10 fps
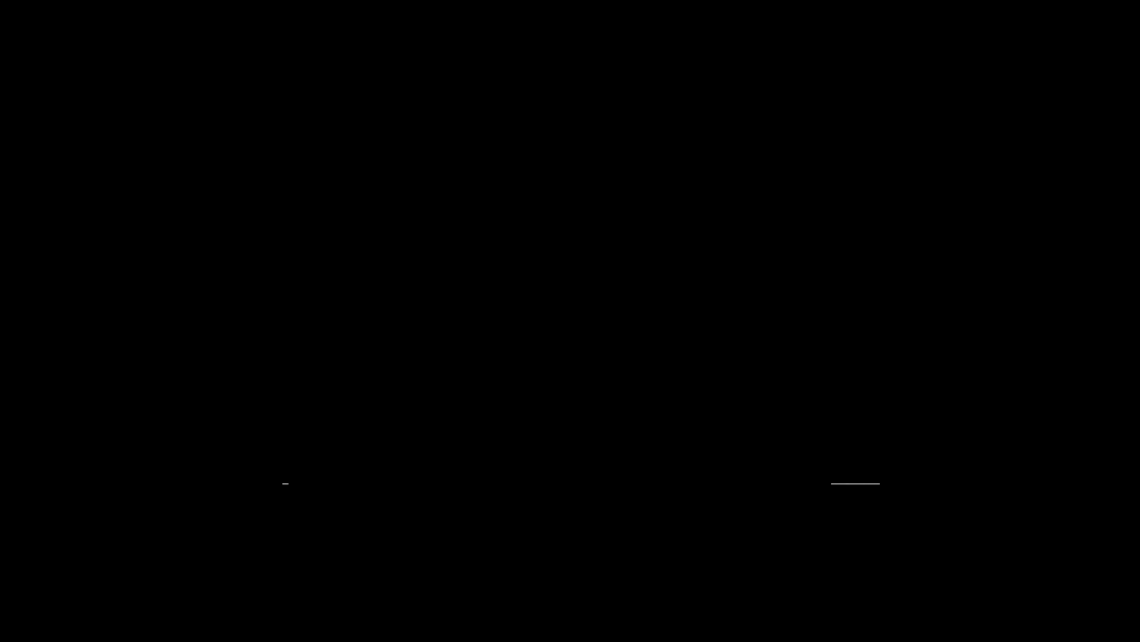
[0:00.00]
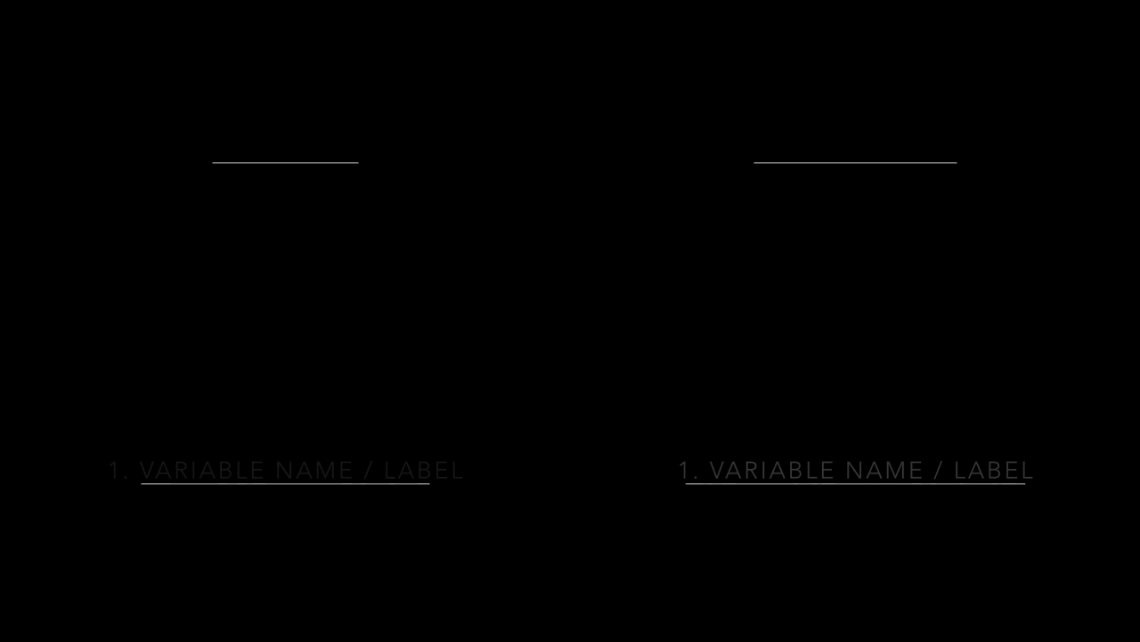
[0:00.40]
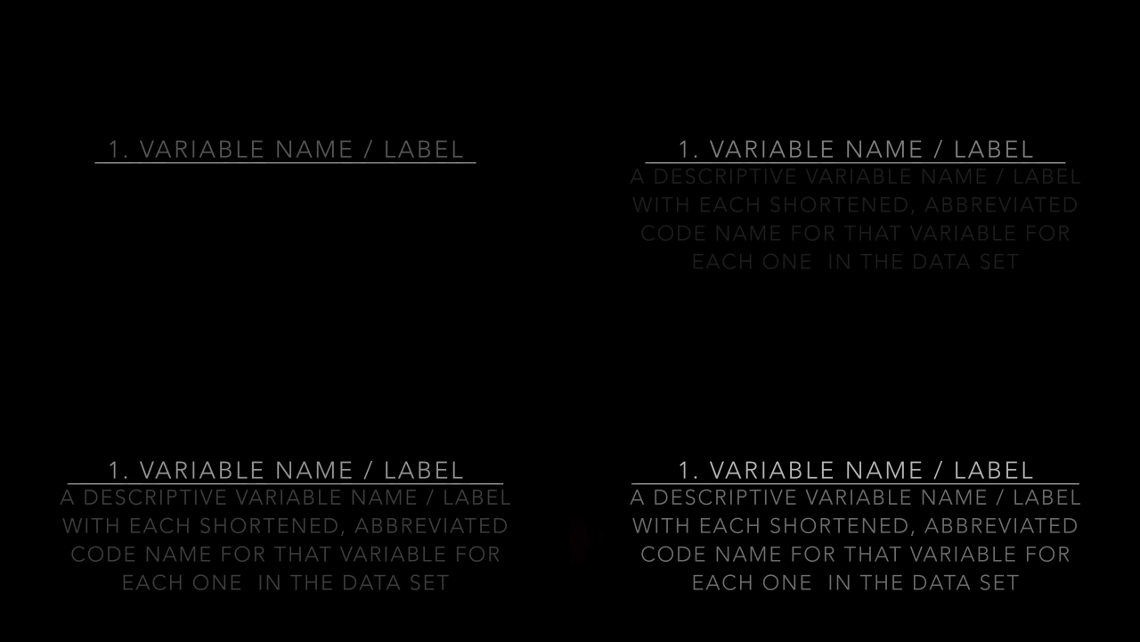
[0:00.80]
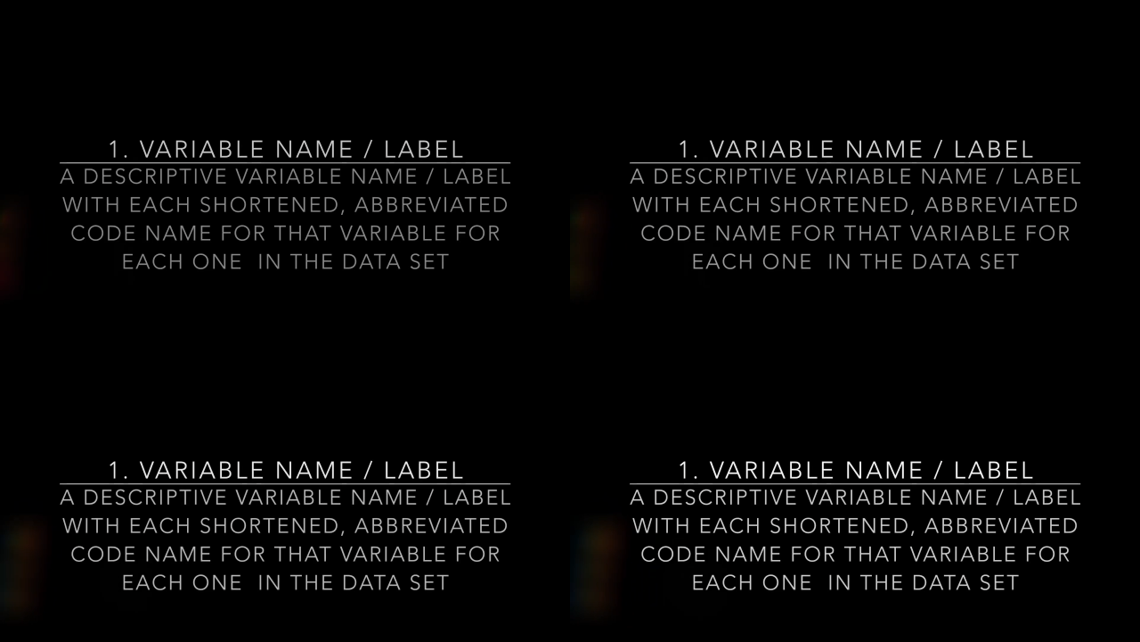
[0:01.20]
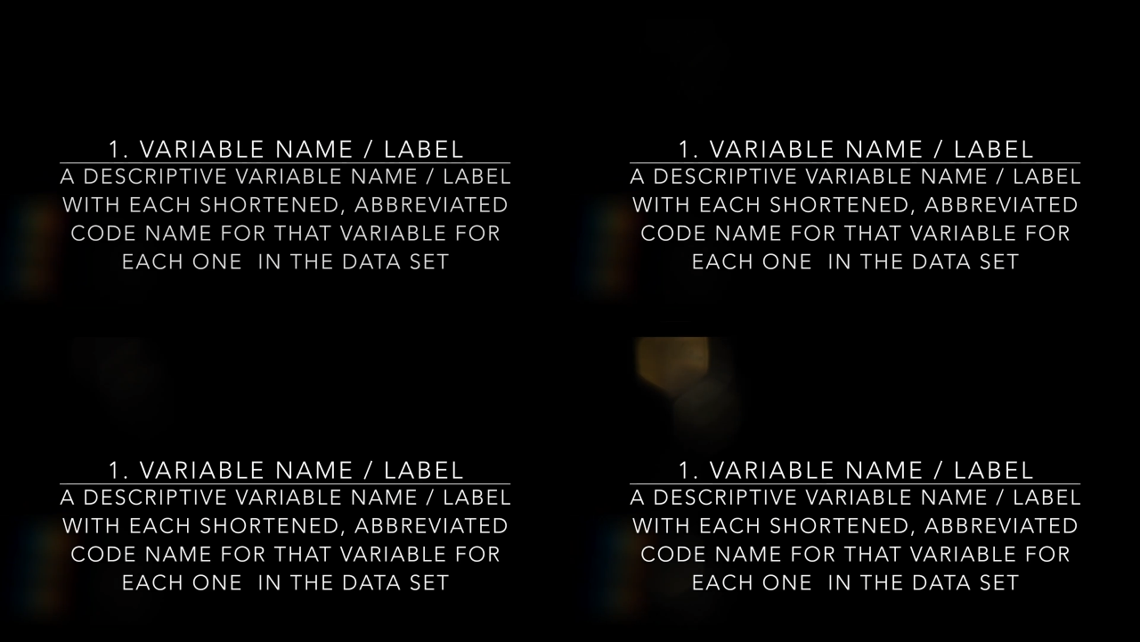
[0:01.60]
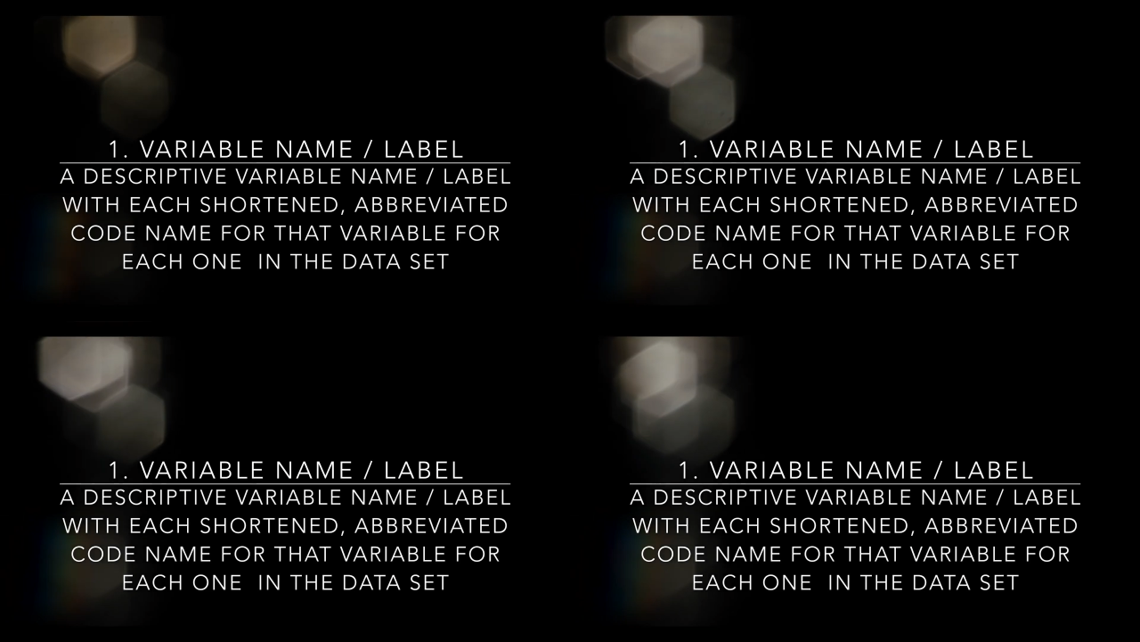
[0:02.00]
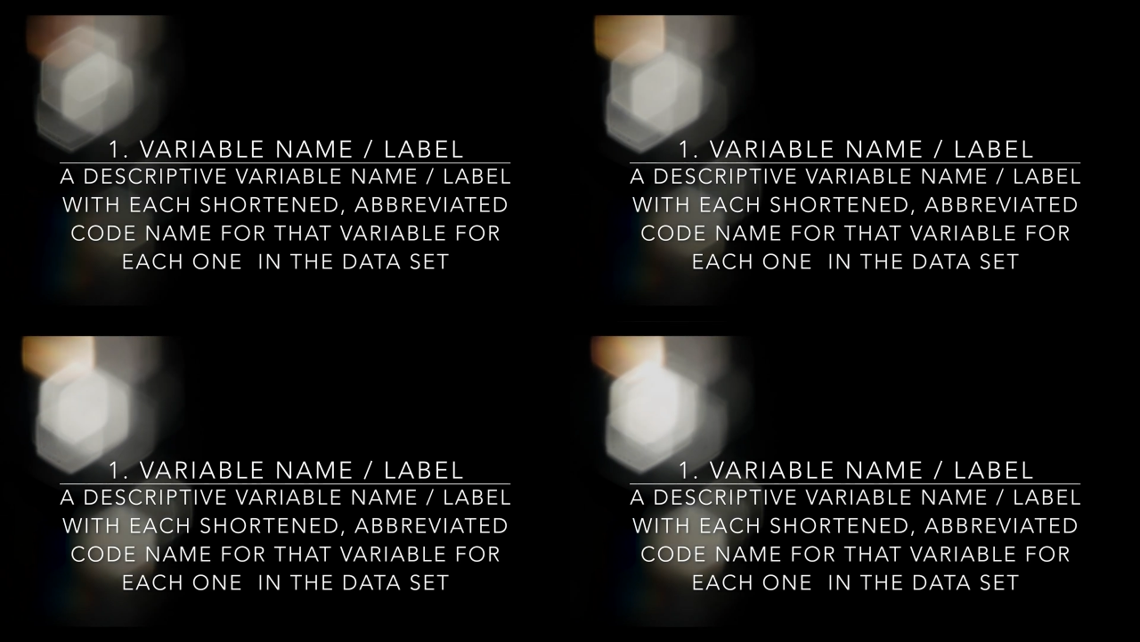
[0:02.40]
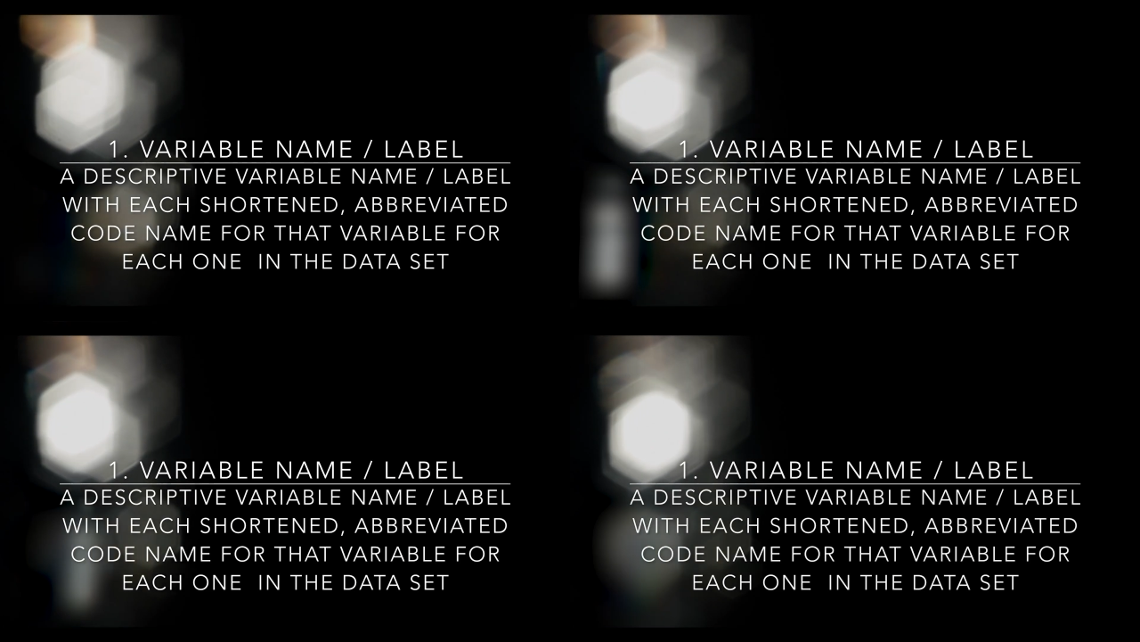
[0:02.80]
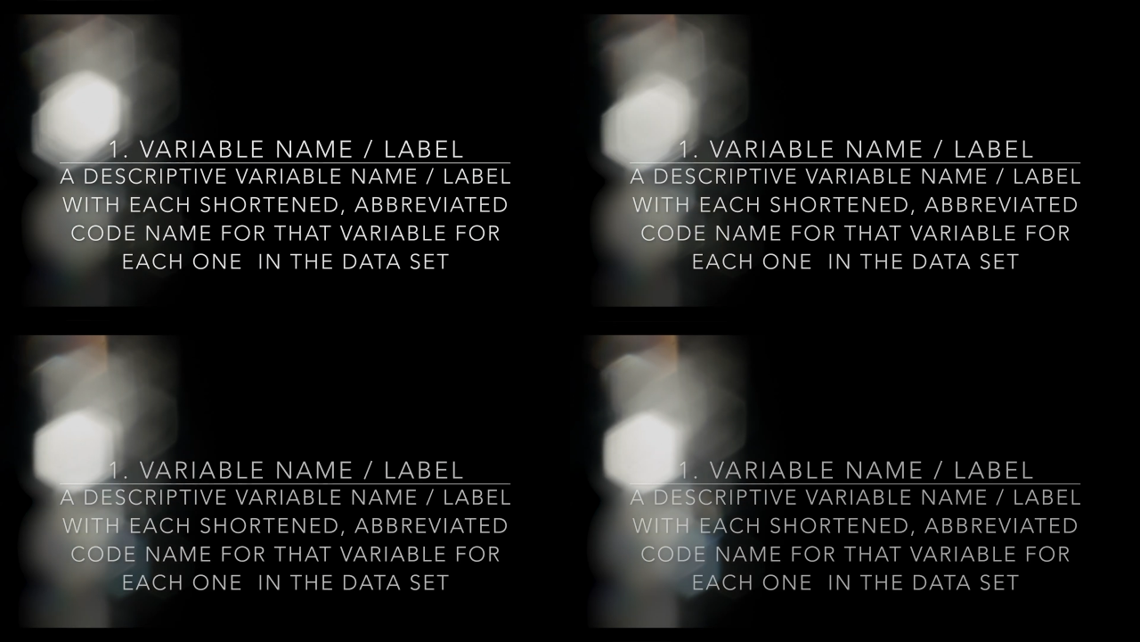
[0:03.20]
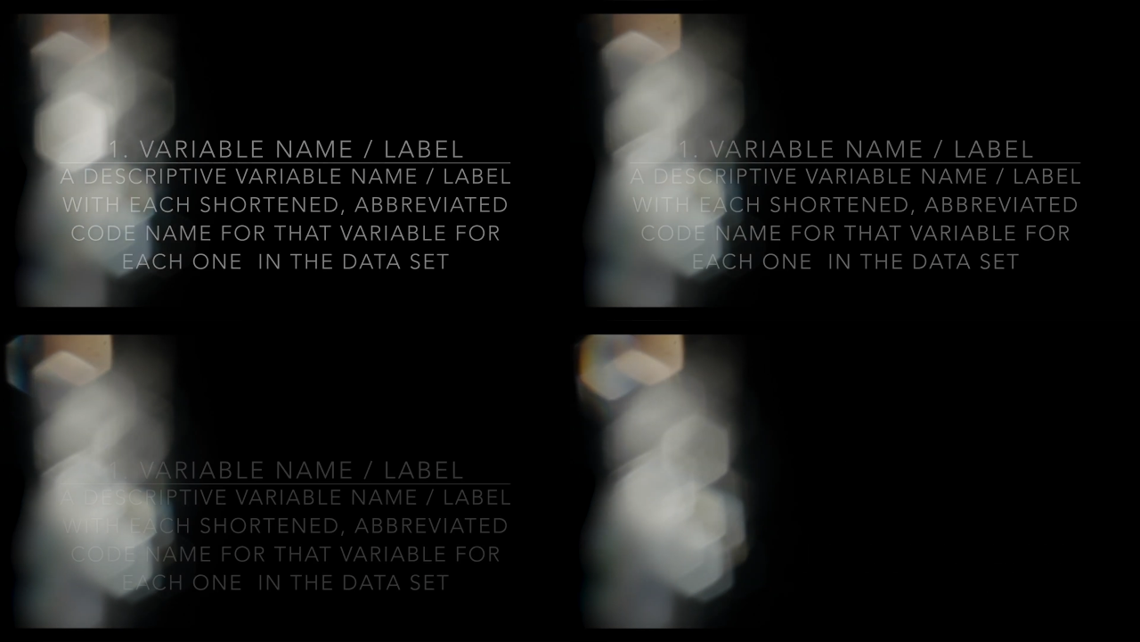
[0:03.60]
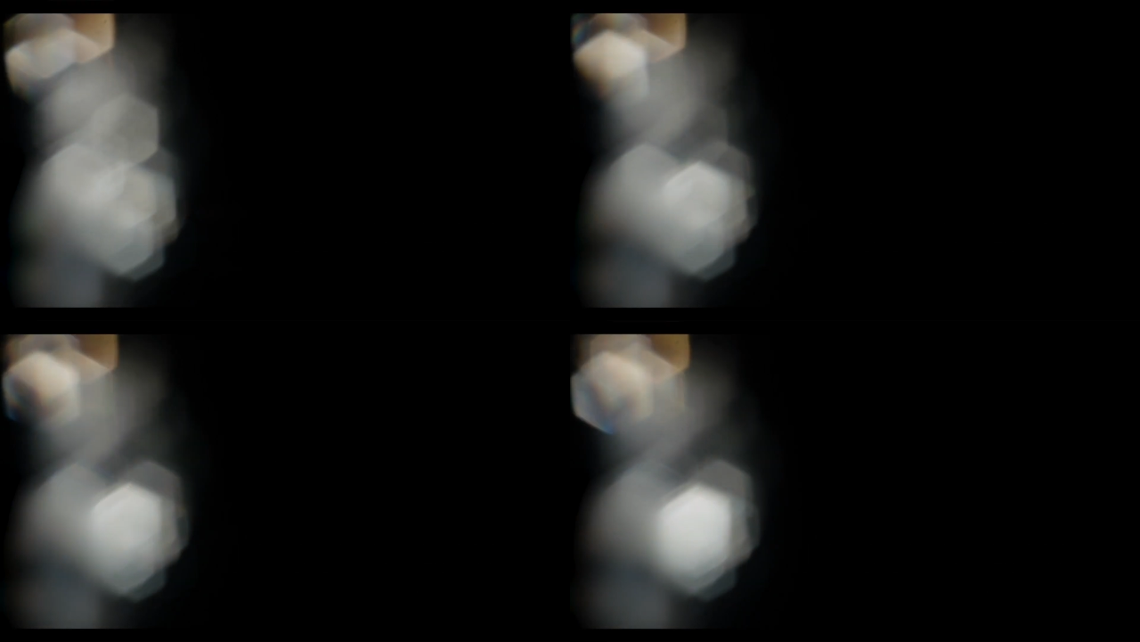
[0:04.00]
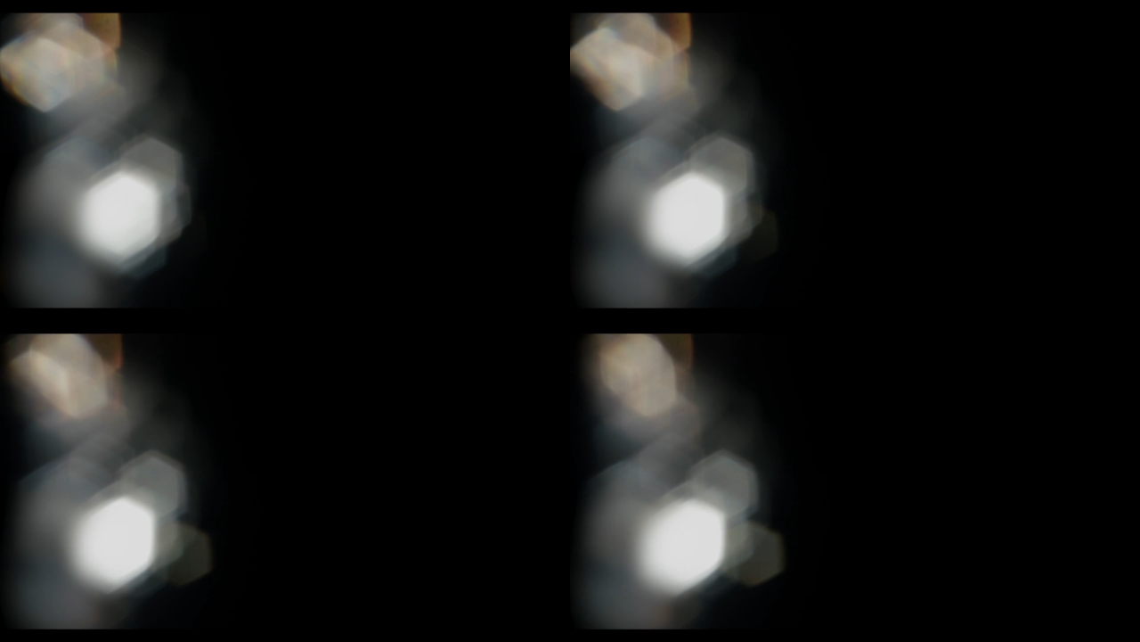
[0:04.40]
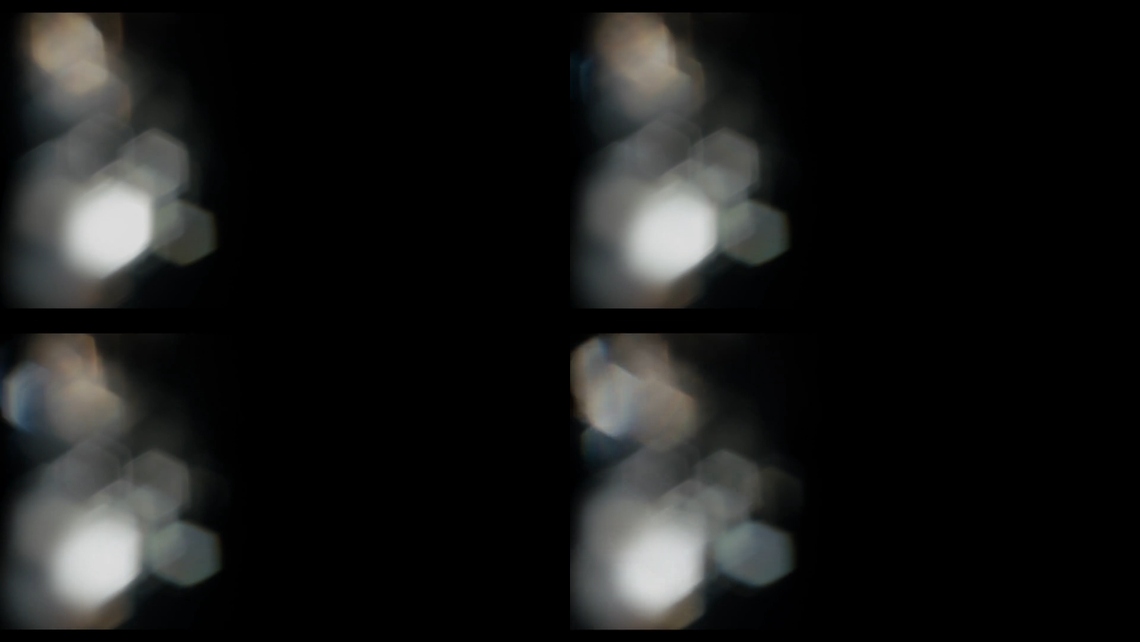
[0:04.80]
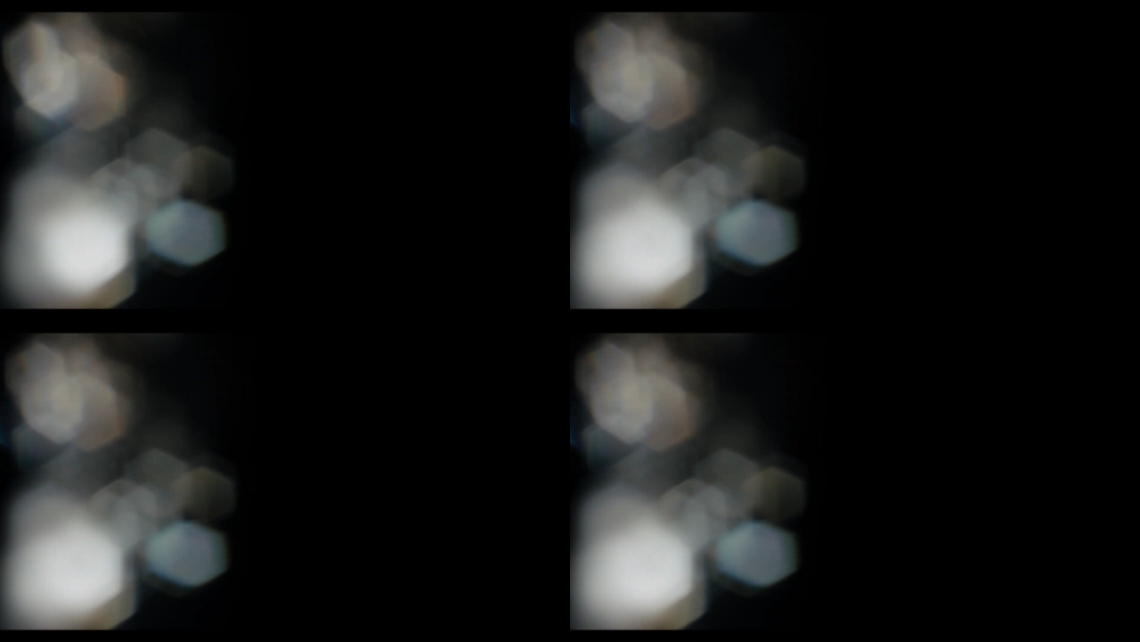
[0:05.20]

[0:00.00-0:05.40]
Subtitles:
(no speaker visible)